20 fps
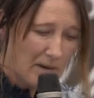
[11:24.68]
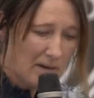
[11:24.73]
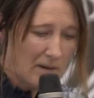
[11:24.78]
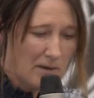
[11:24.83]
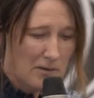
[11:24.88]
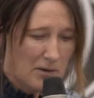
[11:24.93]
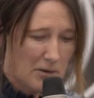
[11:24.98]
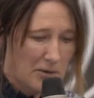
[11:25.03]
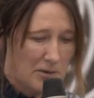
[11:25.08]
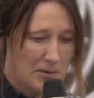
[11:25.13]

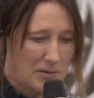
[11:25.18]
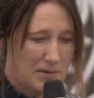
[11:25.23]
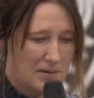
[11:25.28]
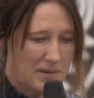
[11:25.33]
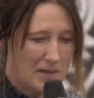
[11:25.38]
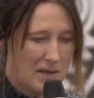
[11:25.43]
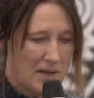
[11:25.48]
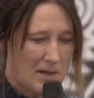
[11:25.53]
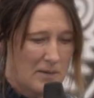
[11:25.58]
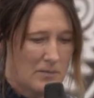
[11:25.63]
those
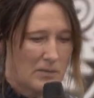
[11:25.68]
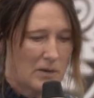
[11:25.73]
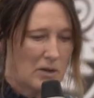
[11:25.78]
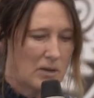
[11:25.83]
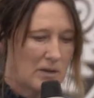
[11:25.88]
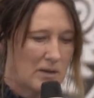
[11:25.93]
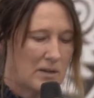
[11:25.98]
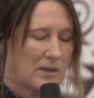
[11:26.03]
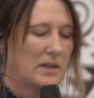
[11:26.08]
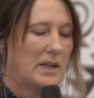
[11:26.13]

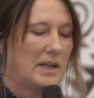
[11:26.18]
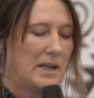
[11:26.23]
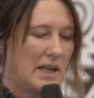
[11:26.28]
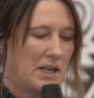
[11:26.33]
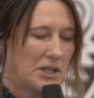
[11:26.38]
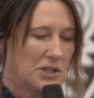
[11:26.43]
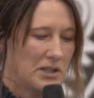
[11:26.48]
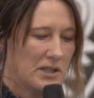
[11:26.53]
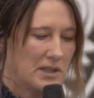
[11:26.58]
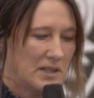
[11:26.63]

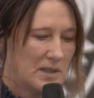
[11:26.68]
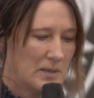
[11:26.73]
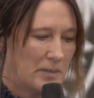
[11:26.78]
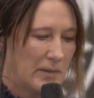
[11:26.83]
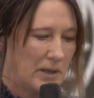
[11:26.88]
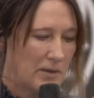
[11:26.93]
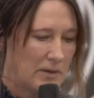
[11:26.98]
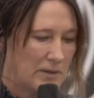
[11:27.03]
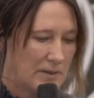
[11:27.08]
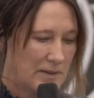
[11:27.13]
connections,
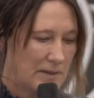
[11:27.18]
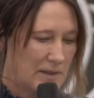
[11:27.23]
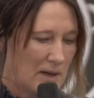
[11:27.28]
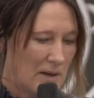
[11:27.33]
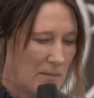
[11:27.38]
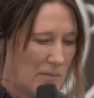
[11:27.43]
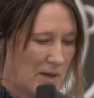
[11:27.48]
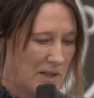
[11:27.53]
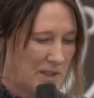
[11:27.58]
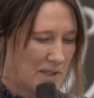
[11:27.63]
because
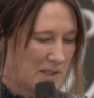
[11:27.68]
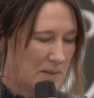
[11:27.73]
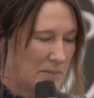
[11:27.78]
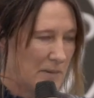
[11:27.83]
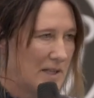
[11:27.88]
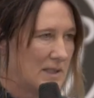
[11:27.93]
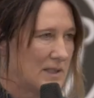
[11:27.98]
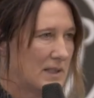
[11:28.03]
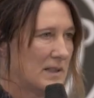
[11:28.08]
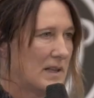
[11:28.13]
it just
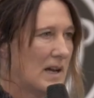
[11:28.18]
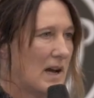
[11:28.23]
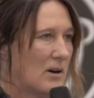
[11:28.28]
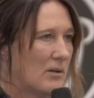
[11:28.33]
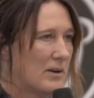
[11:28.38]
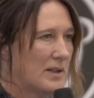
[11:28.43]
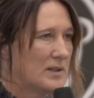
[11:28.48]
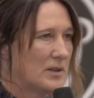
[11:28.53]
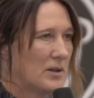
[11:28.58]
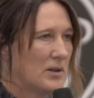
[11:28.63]
means that the
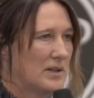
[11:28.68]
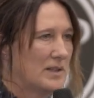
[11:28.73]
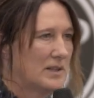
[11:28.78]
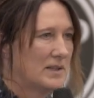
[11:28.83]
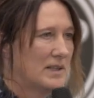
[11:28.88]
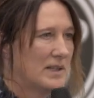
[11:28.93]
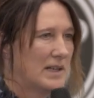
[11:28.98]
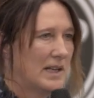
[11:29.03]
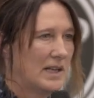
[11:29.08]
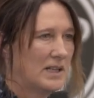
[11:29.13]
RSO
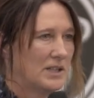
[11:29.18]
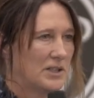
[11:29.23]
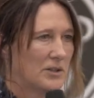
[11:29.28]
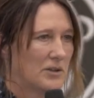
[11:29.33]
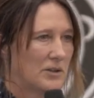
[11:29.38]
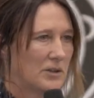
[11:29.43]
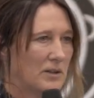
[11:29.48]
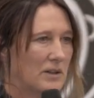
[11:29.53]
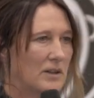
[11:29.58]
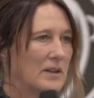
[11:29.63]
doesn't need
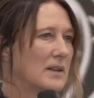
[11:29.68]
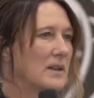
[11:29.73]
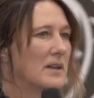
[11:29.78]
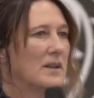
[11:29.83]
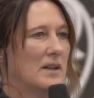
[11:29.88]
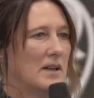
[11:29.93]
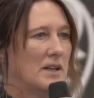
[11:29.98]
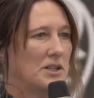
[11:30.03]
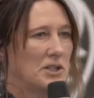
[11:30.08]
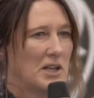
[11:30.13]
to
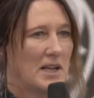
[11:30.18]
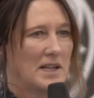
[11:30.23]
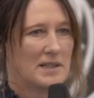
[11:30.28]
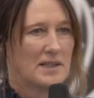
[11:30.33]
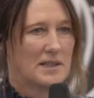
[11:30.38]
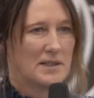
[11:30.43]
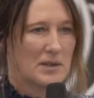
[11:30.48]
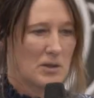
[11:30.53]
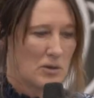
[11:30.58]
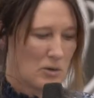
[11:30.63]
chase
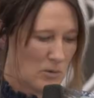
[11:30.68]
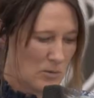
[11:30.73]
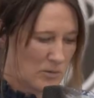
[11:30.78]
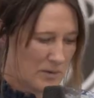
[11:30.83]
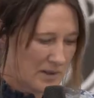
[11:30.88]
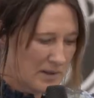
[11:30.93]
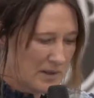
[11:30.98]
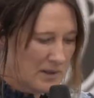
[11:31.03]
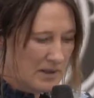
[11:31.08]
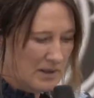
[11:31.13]
the
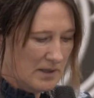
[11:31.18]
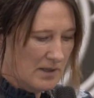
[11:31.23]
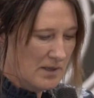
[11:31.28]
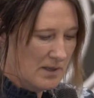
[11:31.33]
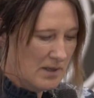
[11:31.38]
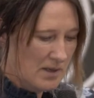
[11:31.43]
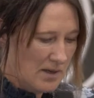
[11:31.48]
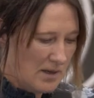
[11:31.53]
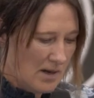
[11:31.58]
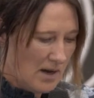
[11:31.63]
schools.
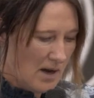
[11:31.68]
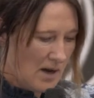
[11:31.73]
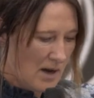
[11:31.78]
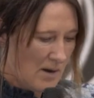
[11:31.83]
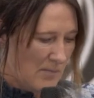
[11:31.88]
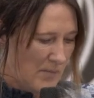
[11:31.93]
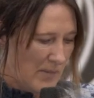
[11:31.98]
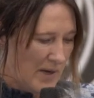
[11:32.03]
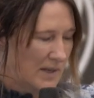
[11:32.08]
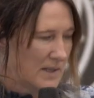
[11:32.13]

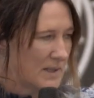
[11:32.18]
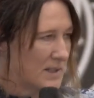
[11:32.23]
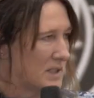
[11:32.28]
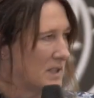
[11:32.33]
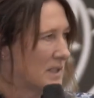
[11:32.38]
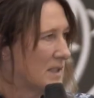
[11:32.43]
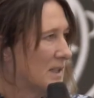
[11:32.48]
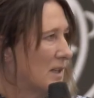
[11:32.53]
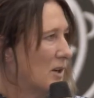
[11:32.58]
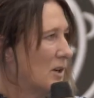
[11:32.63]
And
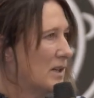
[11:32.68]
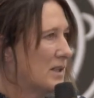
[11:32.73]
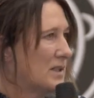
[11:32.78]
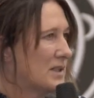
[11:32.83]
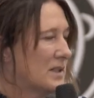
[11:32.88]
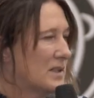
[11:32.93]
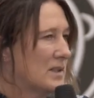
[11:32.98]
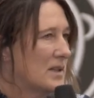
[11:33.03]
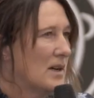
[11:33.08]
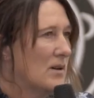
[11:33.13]

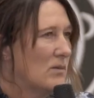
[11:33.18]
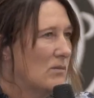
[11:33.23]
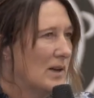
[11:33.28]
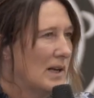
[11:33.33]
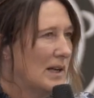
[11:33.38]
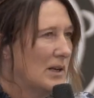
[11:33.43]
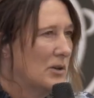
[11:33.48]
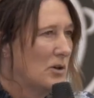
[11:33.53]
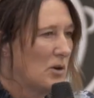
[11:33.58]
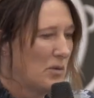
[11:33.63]
it's a
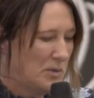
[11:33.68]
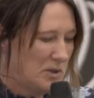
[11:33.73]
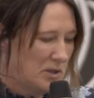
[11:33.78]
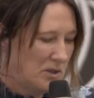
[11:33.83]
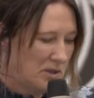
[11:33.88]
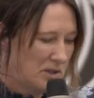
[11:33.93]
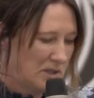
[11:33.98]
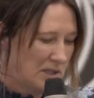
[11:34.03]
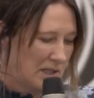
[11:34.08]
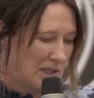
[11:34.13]
really good
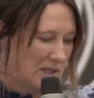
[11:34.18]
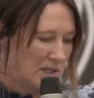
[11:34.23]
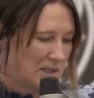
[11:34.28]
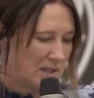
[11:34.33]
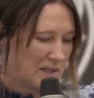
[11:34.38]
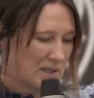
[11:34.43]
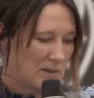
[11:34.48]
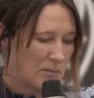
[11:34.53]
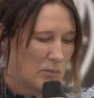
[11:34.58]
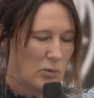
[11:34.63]
opportunity
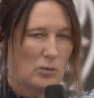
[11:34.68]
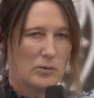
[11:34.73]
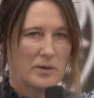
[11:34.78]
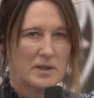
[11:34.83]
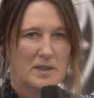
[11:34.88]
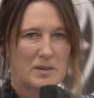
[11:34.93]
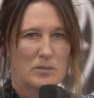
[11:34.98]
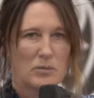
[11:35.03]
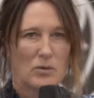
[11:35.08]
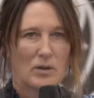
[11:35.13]
to support the
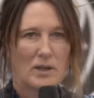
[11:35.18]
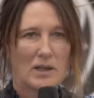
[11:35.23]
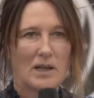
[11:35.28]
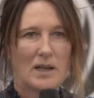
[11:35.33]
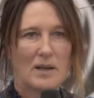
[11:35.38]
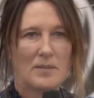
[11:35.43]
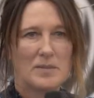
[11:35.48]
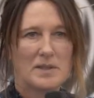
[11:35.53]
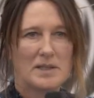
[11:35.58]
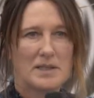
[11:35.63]
smaller
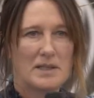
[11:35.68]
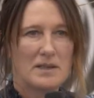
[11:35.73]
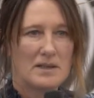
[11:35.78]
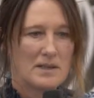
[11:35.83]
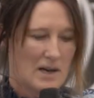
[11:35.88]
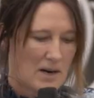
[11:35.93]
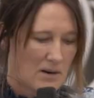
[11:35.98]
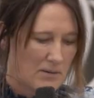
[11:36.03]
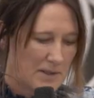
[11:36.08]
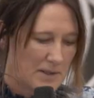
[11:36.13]
clubs and
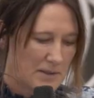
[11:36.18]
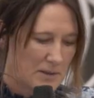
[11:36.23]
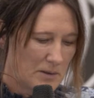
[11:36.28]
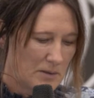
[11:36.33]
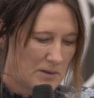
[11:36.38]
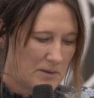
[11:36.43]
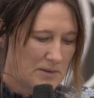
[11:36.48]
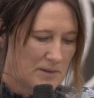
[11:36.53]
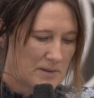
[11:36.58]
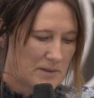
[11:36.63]

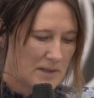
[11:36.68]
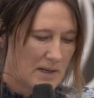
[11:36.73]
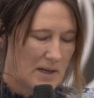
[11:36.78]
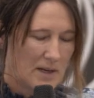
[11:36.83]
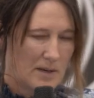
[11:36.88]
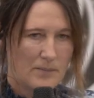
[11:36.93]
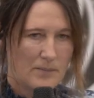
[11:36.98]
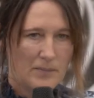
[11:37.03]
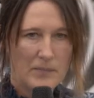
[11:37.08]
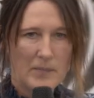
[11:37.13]
RSOs,
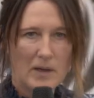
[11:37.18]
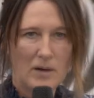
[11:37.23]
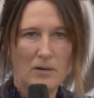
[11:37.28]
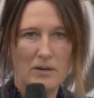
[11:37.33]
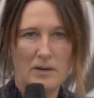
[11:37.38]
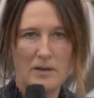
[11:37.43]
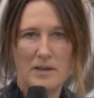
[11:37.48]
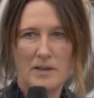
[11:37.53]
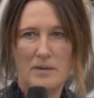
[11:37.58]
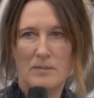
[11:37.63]
a
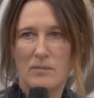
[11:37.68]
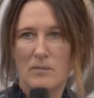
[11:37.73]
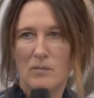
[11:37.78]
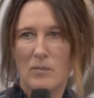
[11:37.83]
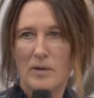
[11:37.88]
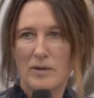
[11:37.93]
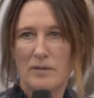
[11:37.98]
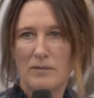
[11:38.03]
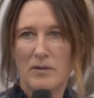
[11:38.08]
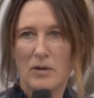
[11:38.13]
lot of them
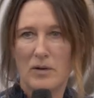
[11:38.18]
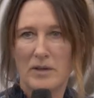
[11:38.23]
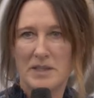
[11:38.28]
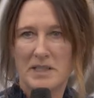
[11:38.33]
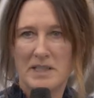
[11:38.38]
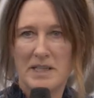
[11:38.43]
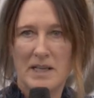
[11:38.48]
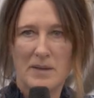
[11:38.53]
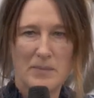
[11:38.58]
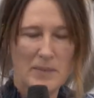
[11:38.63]
with
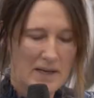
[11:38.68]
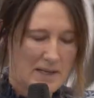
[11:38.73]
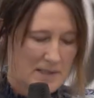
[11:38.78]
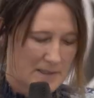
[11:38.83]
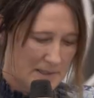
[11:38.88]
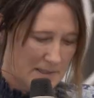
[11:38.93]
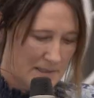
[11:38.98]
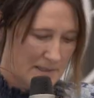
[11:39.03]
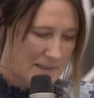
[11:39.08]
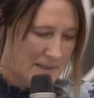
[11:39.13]
volunteer
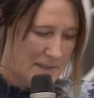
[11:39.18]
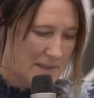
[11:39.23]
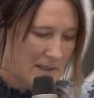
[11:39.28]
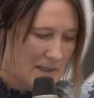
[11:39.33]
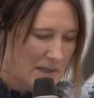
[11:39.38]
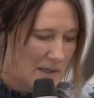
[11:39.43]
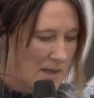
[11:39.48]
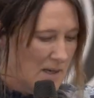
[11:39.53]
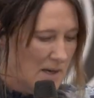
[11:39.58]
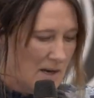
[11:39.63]
bases.
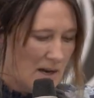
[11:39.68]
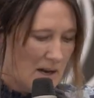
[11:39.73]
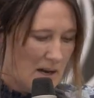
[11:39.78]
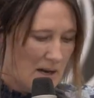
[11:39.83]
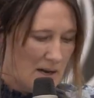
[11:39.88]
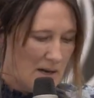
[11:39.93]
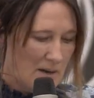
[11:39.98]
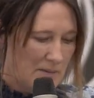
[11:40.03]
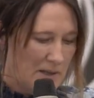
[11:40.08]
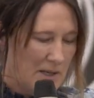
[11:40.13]

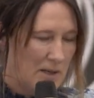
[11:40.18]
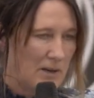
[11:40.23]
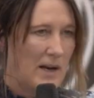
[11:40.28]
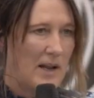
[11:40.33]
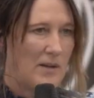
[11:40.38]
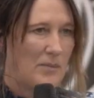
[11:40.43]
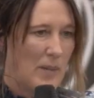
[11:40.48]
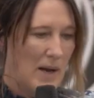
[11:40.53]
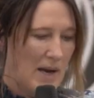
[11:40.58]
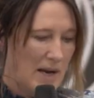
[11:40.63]
They don't
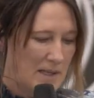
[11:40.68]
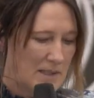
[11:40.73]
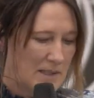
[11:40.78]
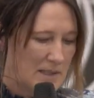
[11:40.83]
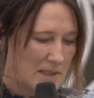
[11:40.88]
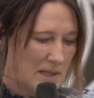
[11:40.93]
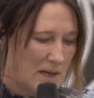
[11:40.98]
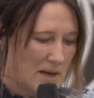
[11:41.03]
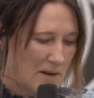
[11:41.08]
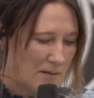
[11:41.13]
have paid
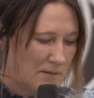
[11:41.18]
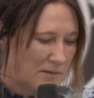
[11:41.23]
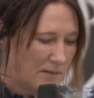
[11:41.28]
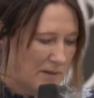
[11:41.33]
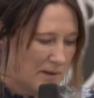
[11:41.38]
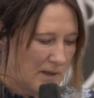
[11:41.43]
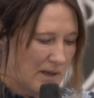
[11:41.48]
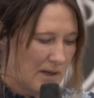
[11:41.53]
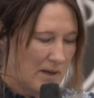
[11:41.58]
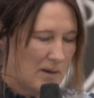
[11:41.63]
staff,
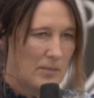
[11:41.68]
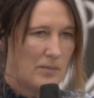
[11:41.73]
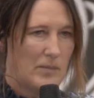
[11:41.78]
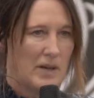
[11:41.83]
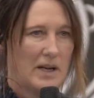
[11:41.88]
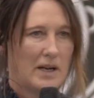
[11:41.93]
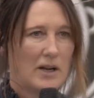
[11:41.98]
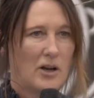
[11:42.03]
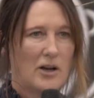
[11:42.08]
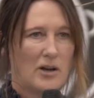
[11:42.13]
and
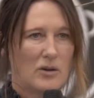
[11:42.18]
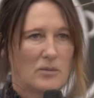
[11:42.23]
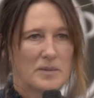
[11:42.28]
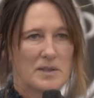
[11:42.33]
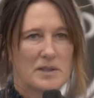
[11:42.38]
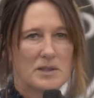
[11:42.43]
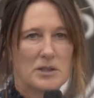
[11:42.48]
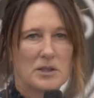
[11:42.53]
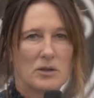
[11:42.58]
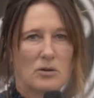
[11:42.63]
it
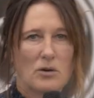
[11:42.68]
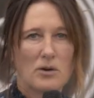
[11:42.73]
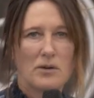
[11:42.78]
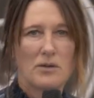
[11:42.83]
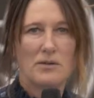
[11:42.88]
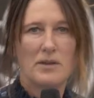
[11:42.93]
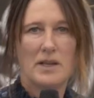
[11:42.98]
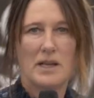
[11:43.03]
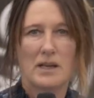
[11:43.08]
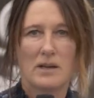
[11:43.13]
helps to
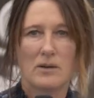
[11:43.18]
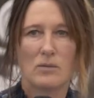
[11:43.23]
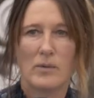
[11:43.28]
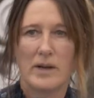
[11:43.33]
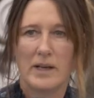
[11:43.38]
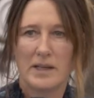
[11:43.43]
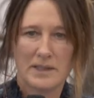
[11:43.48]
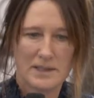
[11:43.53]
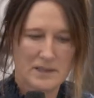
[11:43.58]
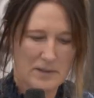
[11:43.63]
grow their
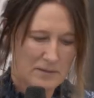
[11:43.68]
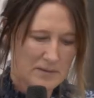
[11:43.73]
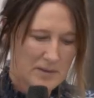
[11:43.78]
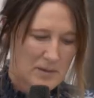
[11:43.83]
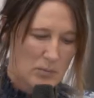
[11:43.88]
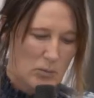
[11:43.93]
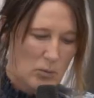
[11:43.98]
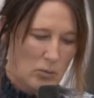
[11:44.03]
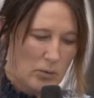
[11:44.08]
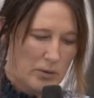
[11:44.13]
awareness of the
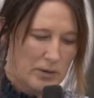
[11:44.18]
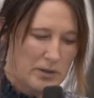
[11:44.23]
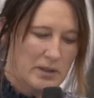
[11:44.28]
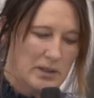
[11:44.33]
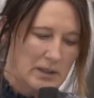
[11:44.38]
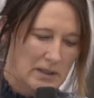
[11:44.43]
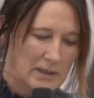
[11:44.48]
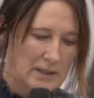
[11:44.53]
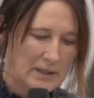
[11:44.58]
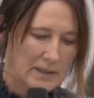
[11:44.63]
sport.
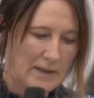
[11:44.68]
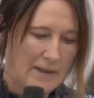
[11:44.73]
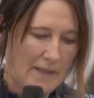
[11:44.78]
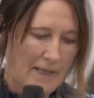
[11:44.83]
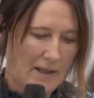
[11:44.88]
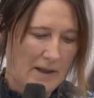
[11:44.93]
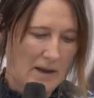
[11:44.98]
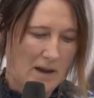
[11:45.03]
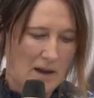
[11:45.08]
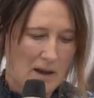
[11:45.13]

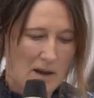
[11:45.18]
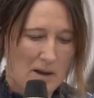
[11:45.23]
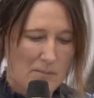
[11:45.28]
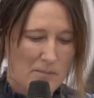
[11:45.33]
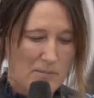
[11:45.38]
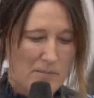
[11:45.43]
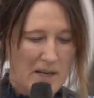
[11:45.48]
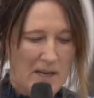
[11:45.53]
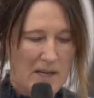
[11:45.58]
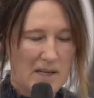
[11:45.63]

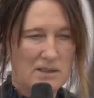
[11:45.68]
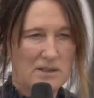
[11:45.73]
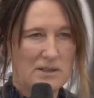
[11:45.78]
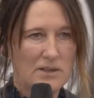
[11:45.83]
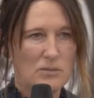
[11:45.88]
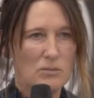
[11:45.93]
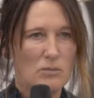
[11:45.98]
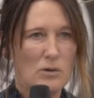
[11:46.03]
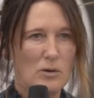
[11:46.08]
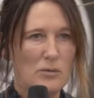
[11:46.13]

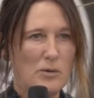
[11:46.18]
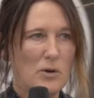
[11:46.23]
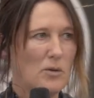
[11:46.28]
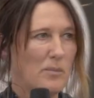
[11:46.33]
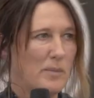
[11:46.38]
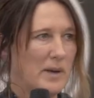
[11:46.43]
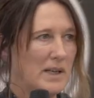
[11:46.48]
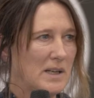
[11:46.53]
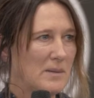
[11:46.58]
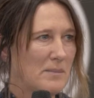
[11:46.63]
And while not
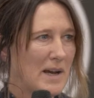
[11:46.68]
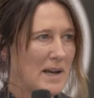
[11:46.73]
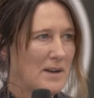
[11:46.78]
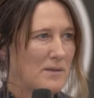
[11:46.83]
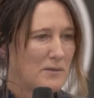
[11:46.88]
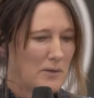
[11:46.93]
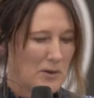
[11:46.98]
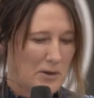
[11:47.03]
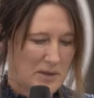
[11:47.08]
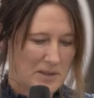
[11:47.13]
being the main
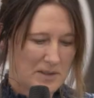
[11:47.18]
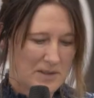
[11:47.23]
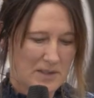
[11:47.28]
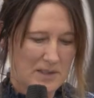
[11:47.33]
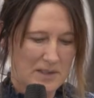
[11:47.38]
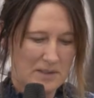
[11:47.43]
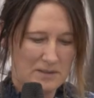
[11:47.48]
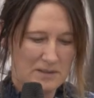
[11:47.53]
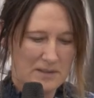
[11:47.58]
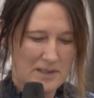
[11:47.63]
focus,
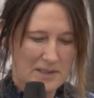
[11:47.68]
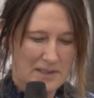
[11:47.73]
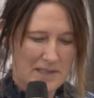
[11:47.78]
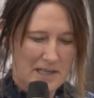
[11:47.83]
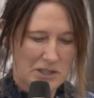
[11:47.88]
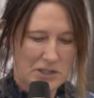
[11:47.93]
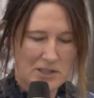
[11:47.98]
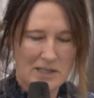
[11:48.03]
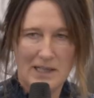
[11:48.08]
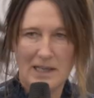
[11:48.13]
it does
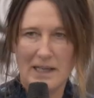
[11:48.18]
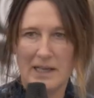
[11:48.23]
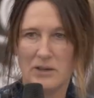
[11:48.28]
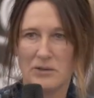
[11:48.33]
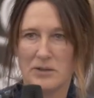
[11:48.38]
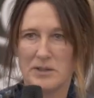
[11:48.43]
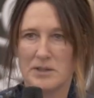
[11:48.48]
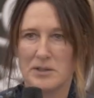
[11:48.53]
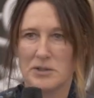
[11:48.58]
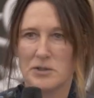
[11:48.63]
actually lead
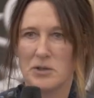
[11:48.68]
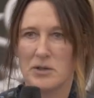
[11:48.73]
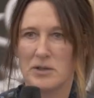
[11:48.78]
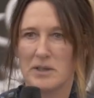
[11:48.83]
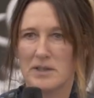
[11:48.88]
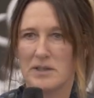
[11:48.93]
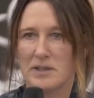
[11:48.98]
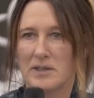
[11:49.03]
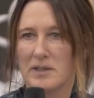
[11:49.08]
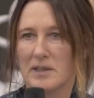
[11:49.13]
on to
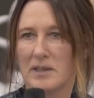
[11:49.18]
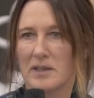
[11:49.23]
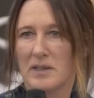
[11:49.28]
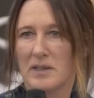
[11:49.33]
students